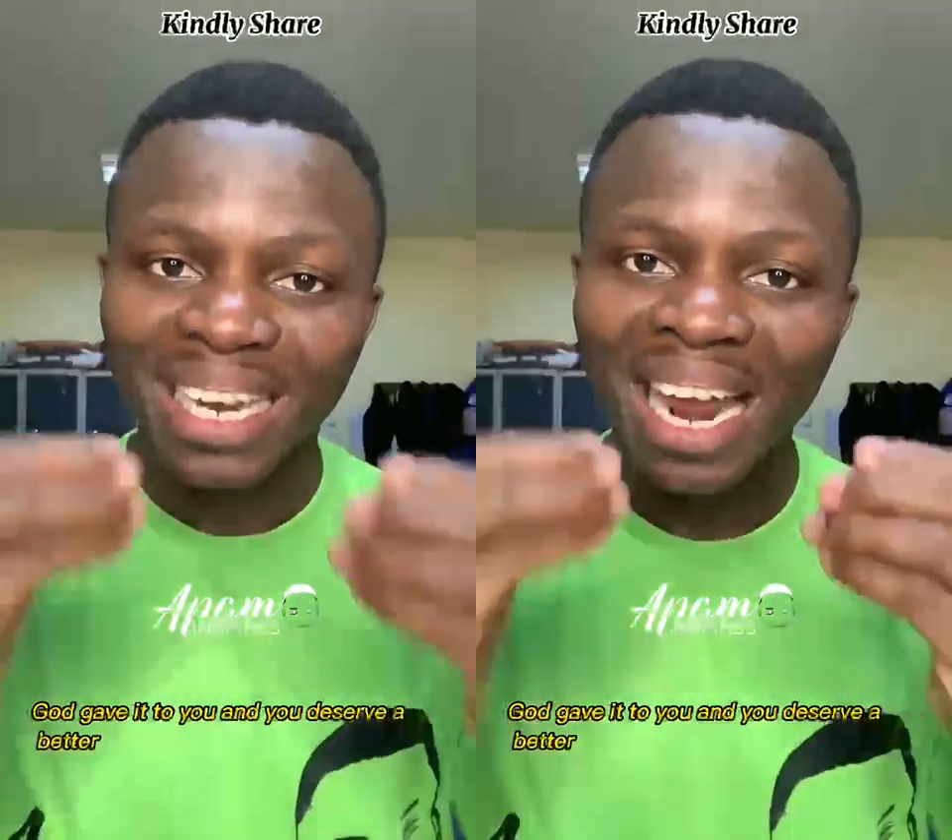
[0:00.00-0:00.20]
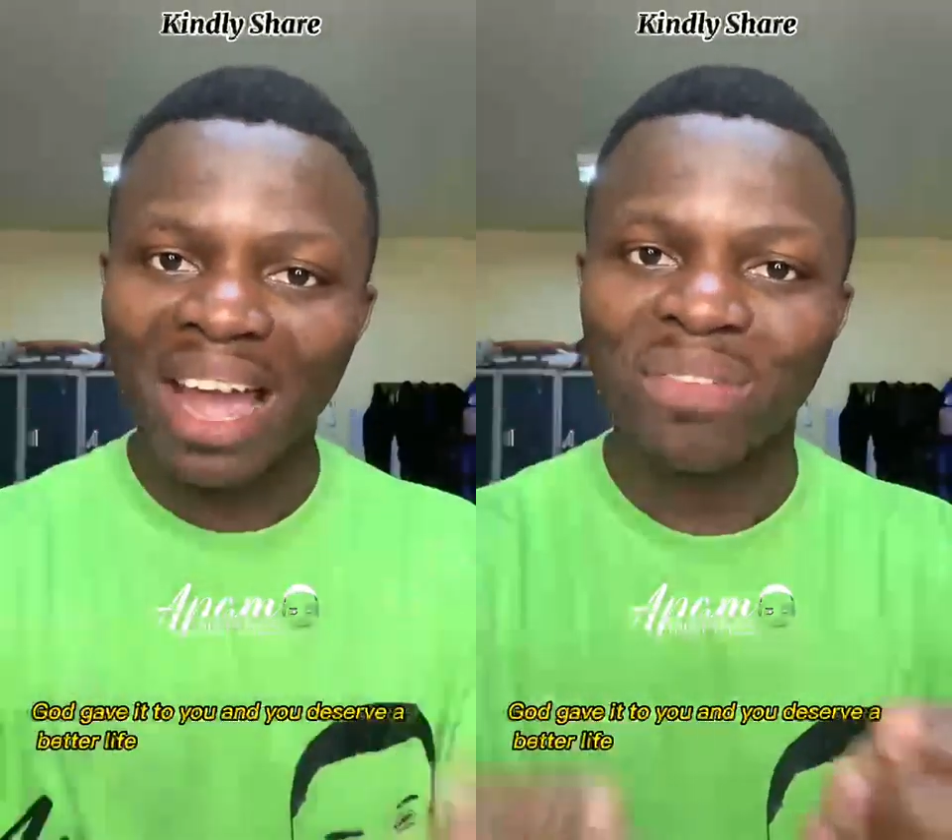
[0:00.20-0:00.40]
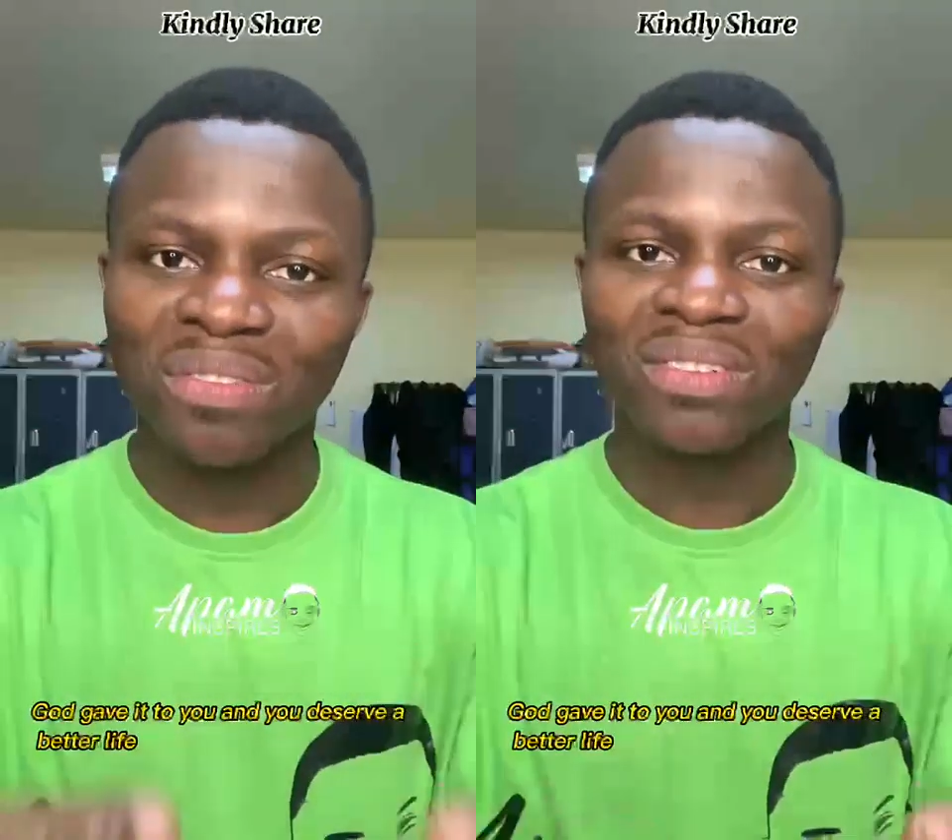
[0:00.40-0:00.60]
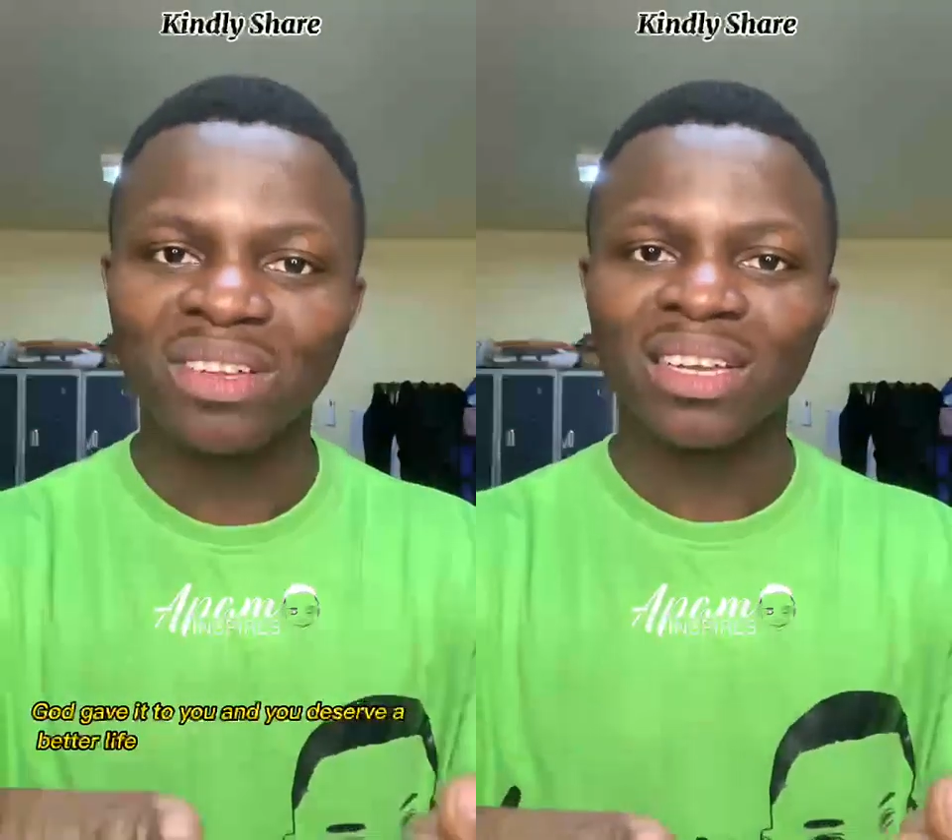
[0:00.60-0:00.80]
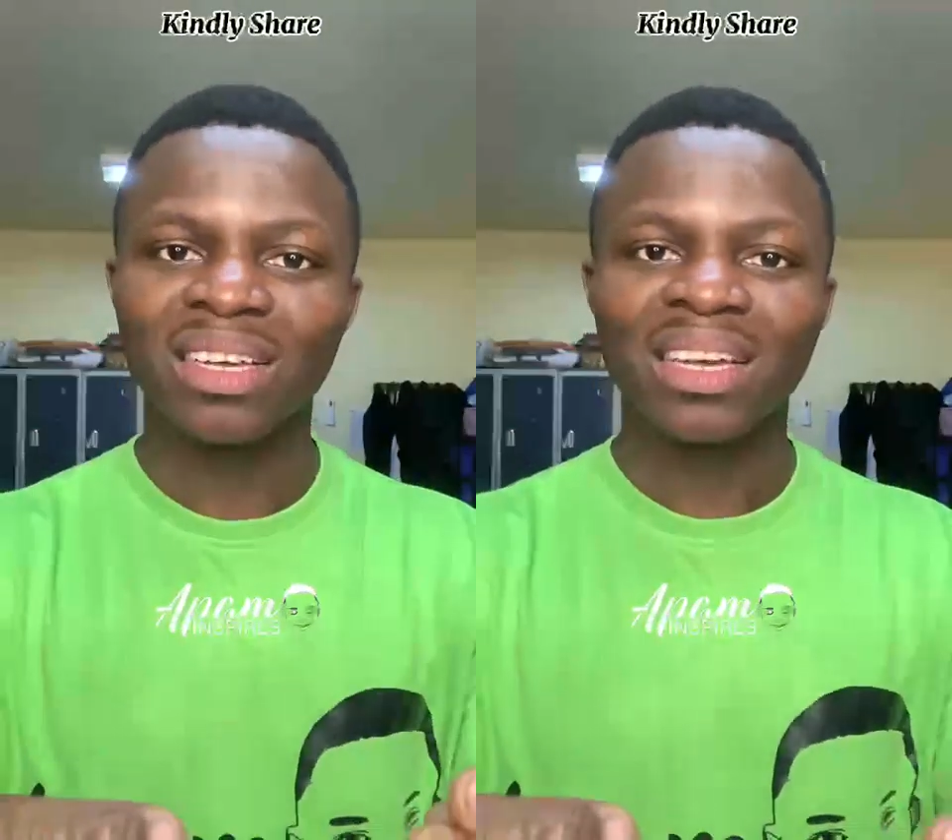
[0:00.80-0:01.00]
life.
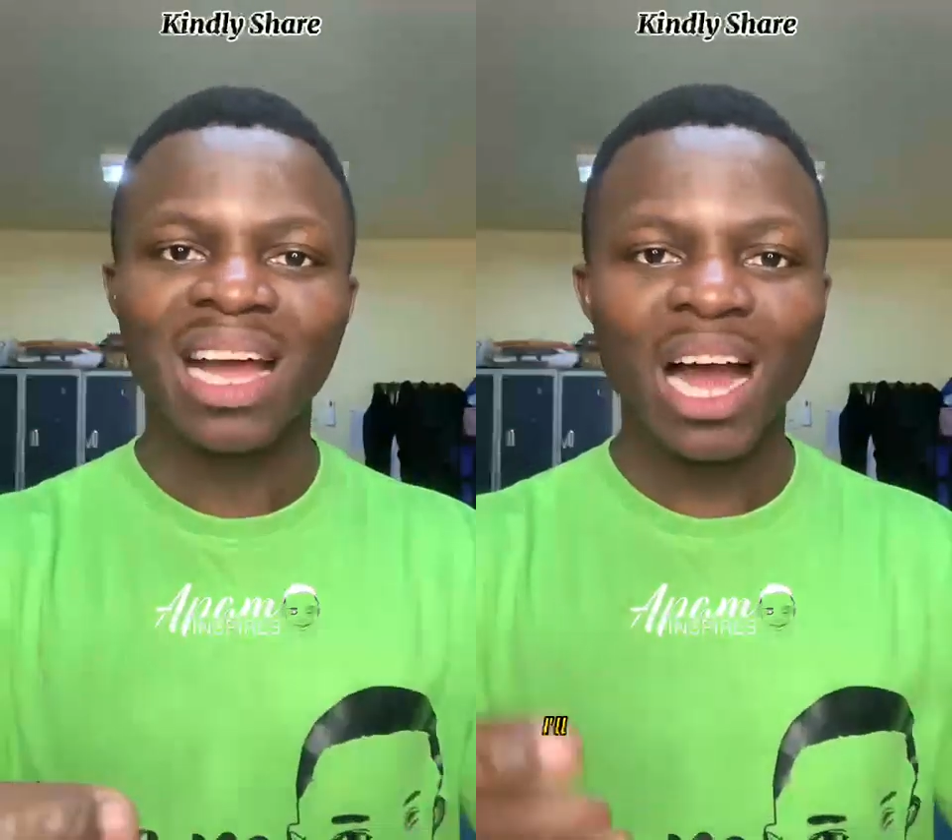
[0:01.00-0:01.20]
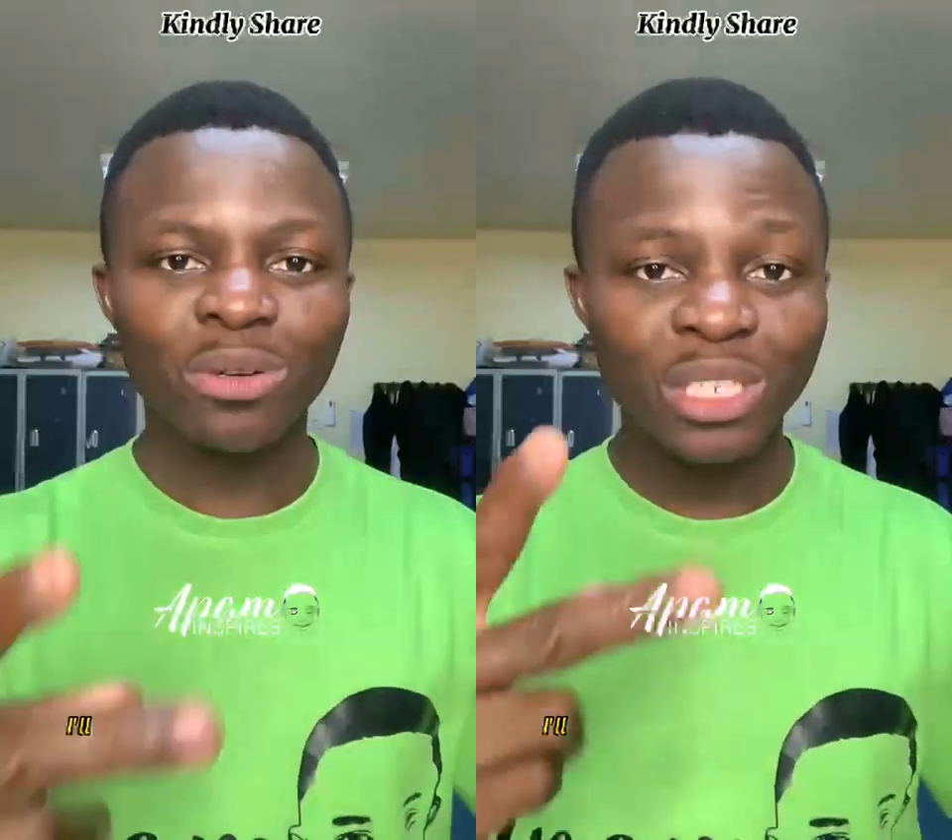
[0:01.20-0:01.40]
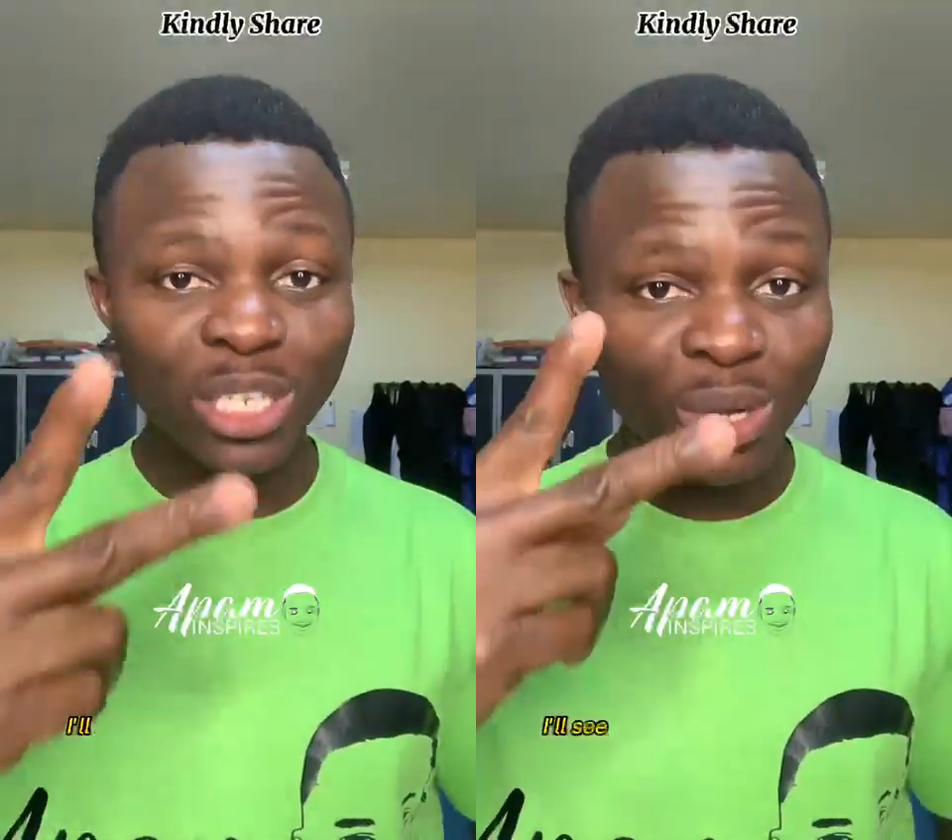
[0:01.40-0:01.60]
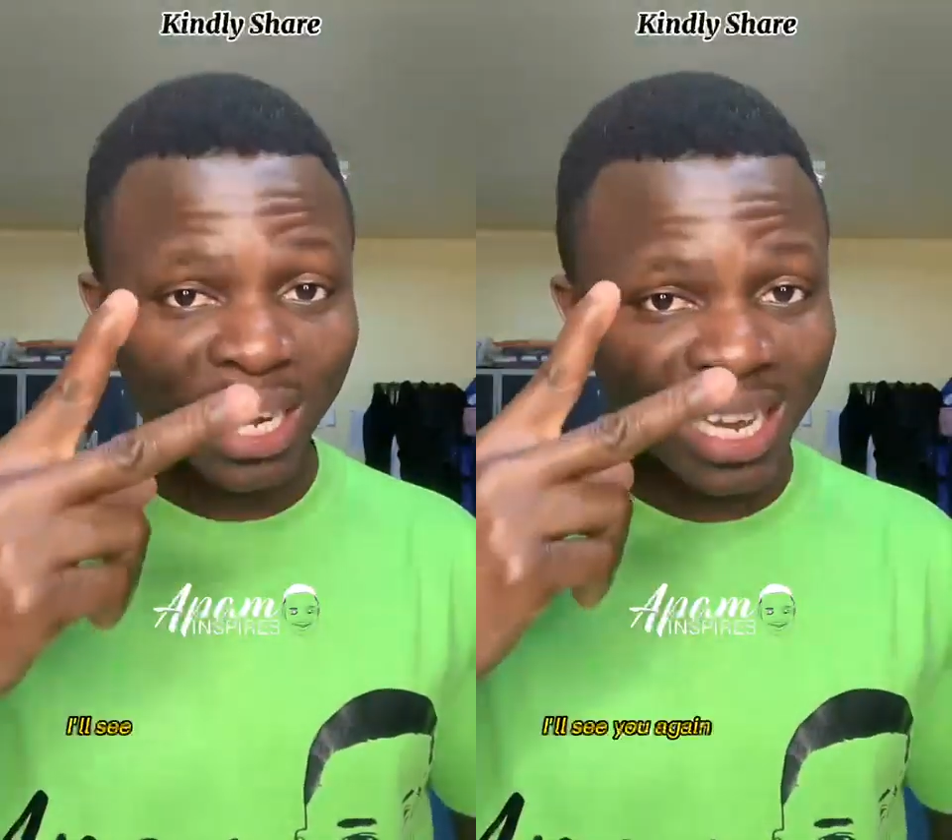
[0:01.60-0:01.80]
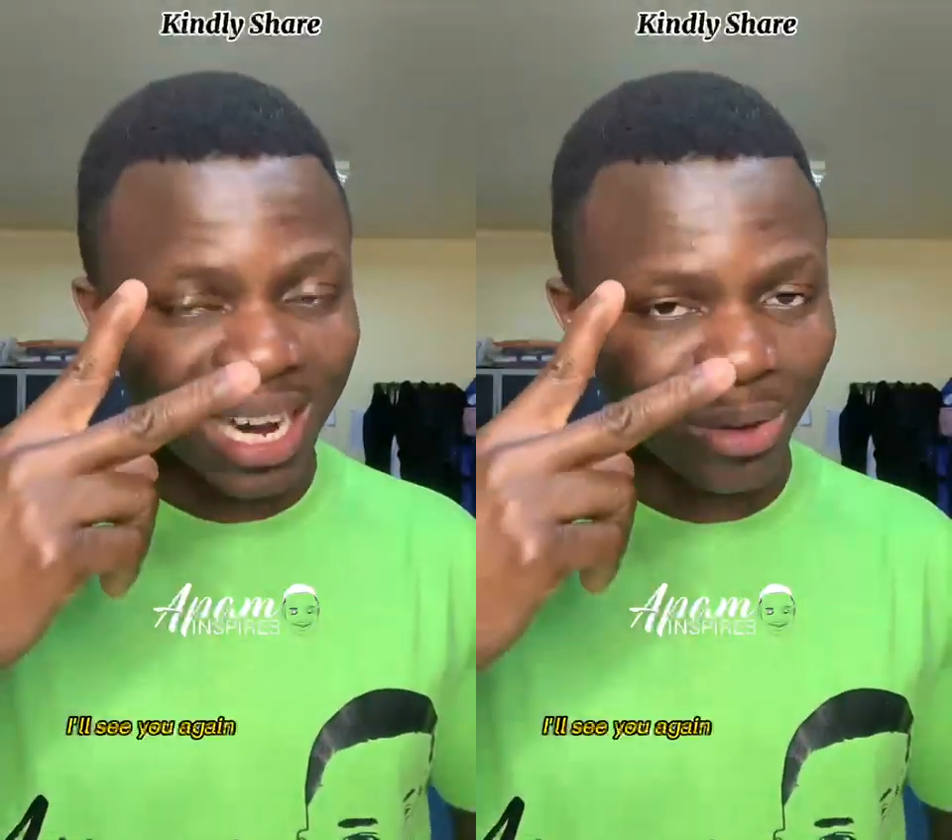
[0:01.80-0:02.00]
I'll see you
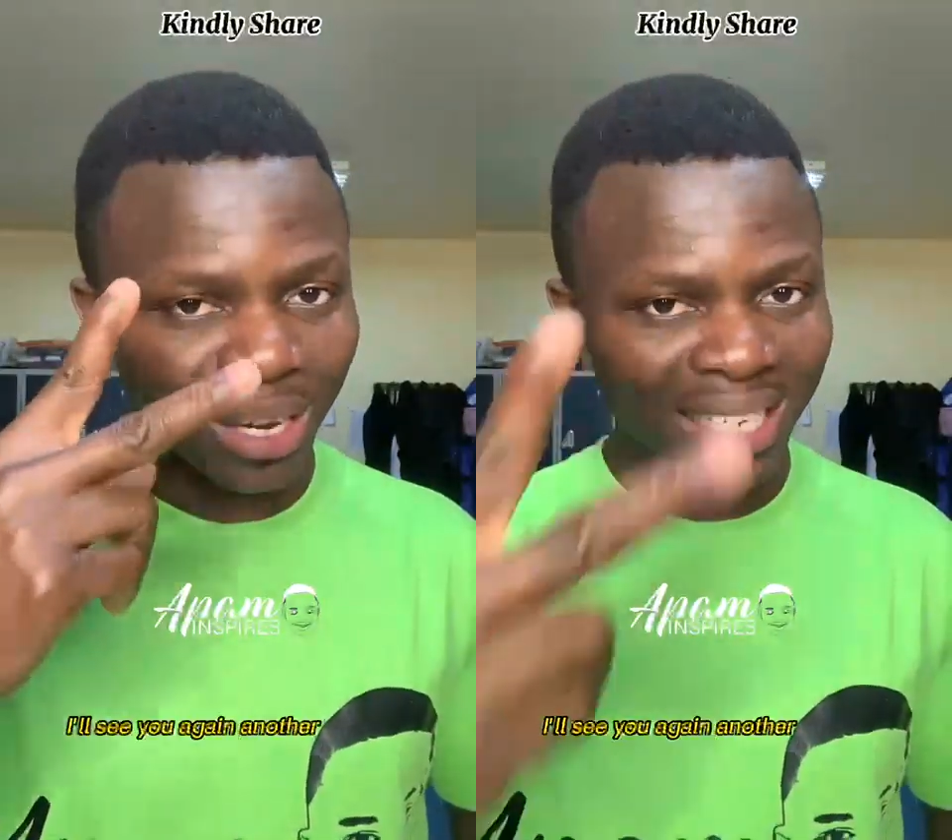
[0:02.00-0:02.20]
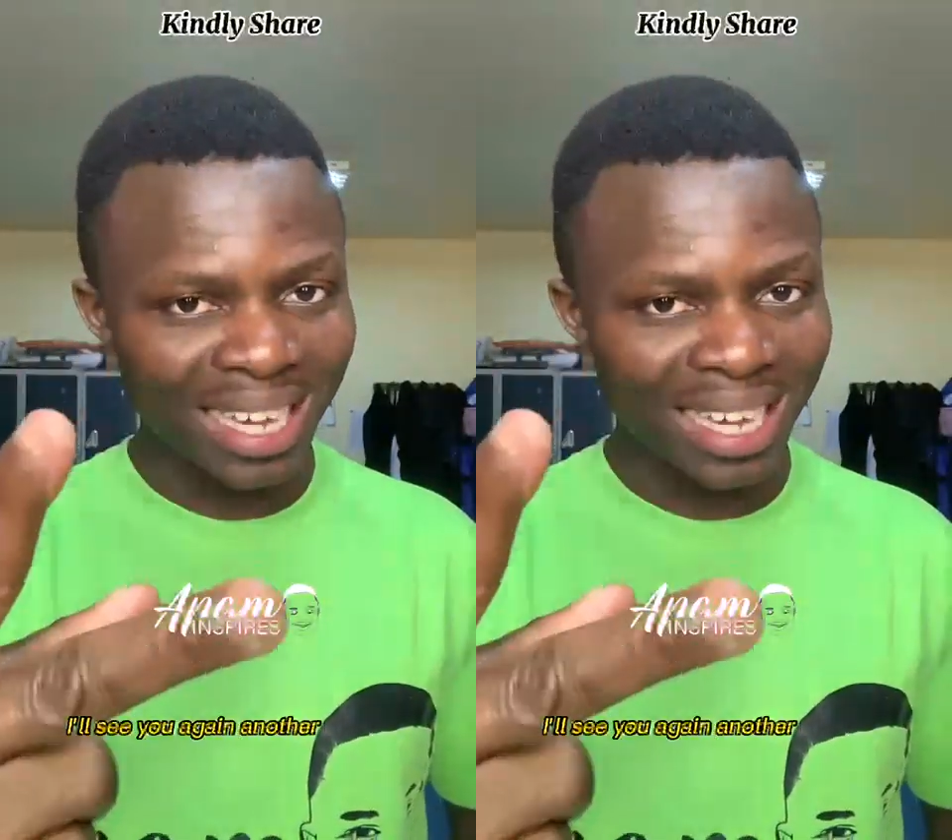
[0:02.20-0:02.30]
again another